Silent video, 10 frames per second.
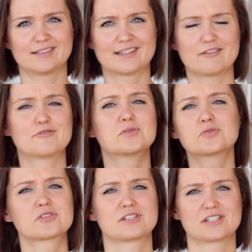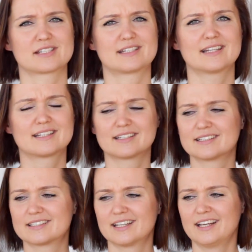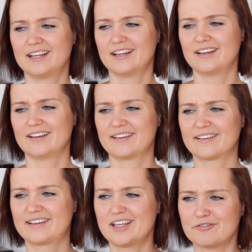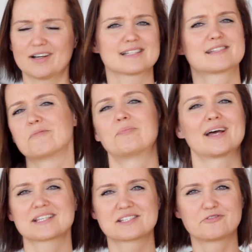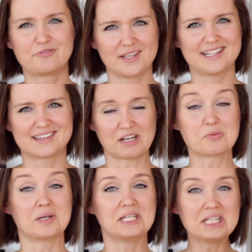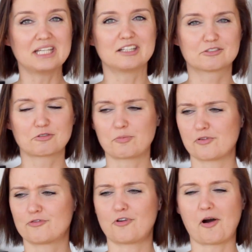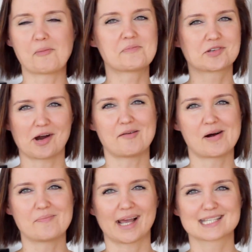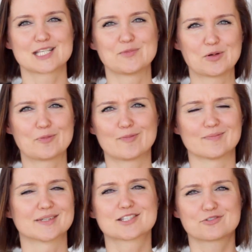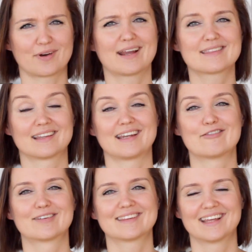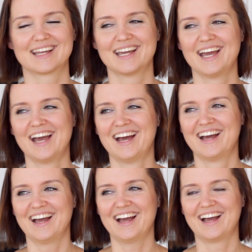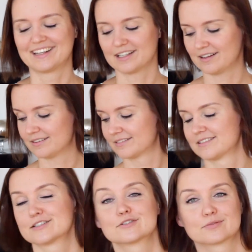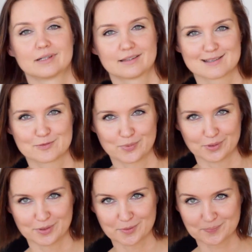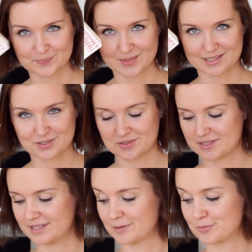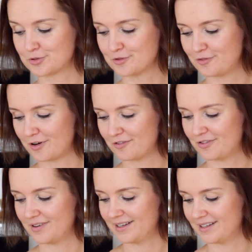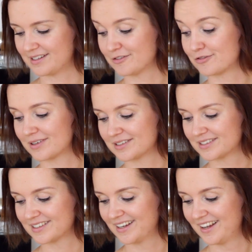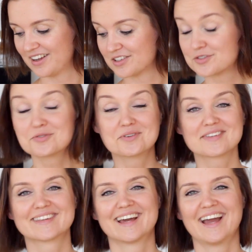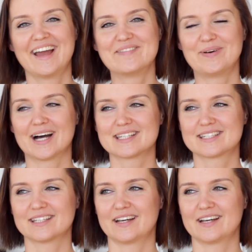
the evolution just didn't give us the best feet that we need to perform to our maximum strength and everything. And just read this book to see the proof of a different truth. But